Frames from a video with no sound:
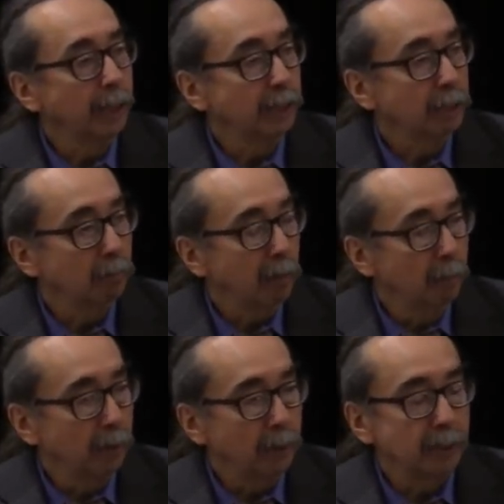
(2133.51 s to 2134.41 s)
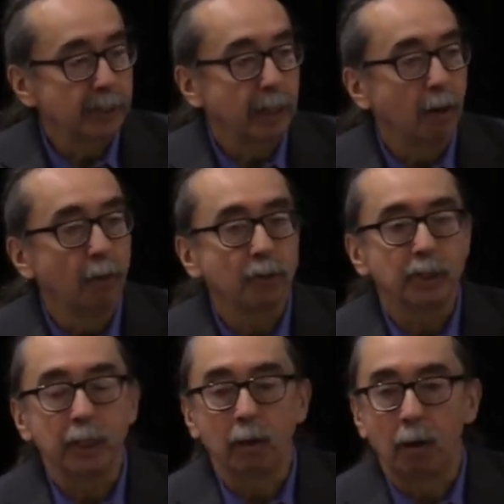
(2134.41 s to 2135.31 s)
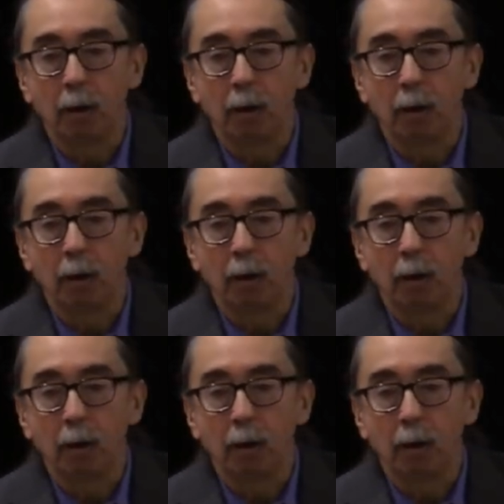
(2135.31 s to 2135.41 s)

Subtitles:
things to remember is that although Chico